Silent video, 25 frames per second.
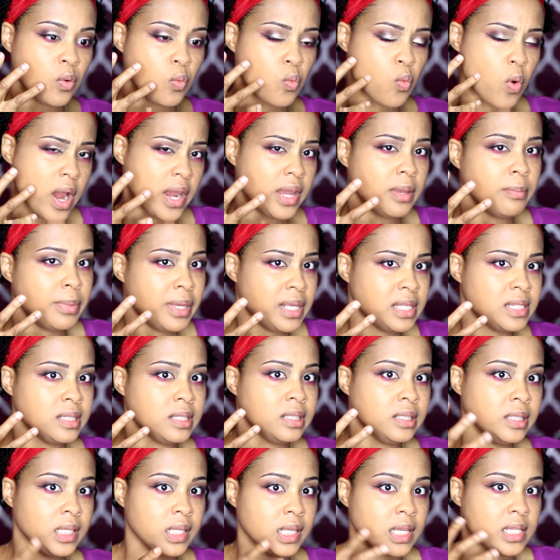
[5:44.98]
white,
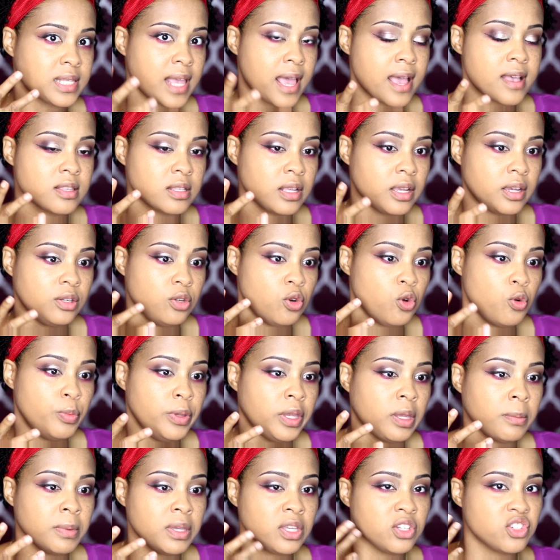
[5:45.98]
basically, because it has like no
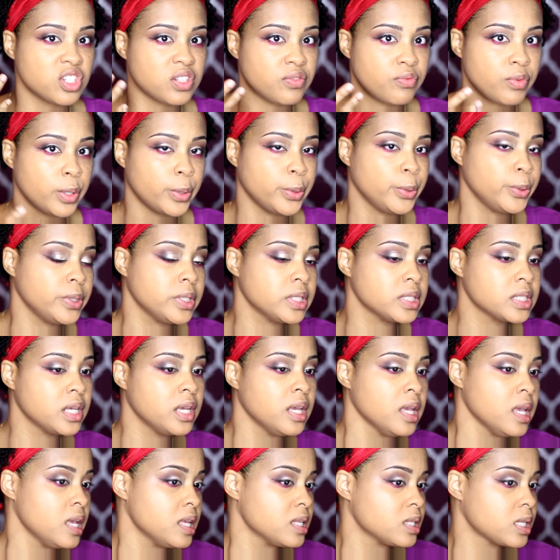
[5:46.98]
pigment, just freckles.
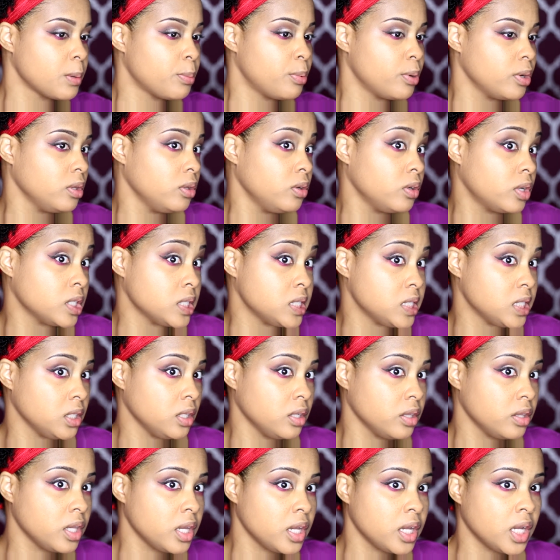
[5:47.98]
So I put a little
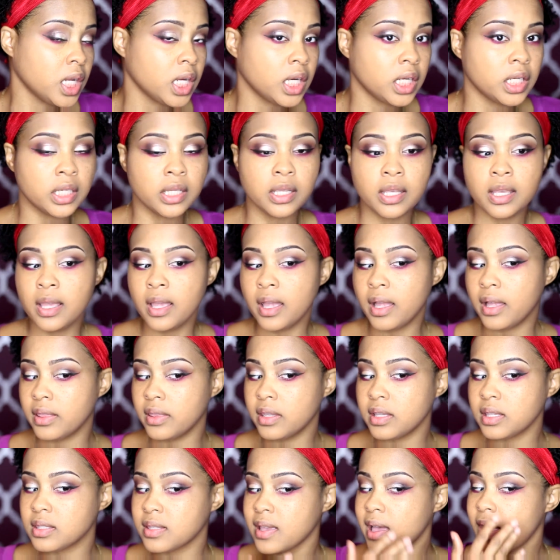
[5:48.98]
concealer there.
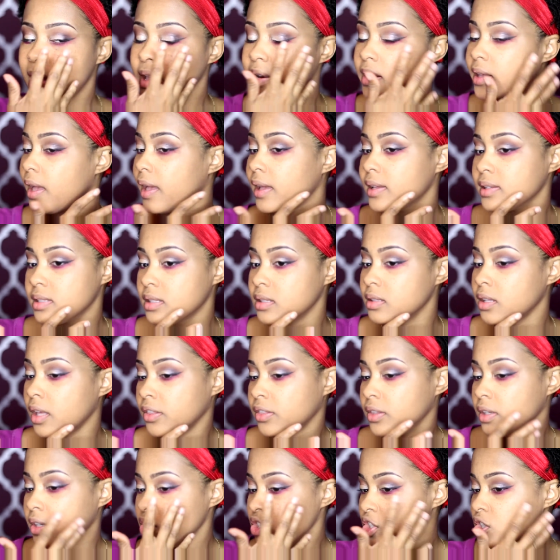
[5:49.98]
And this side has
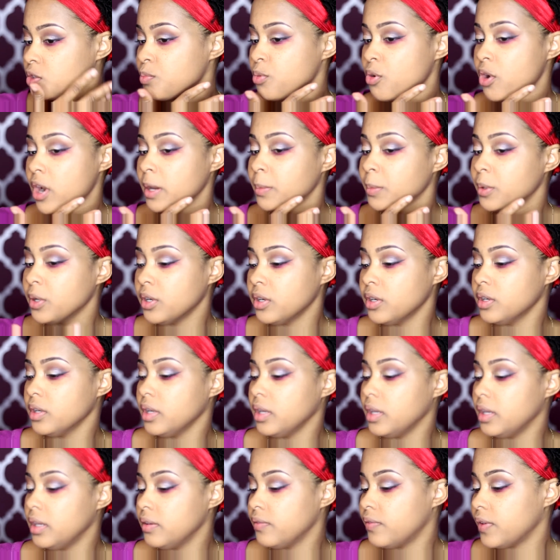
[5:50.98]
nothing, just
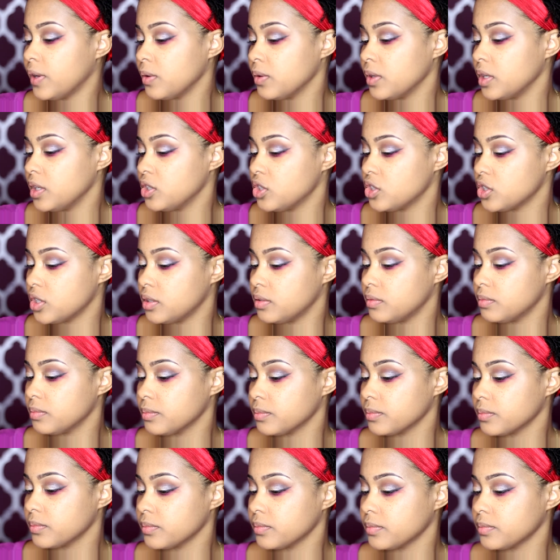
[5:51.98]
primer and foundation.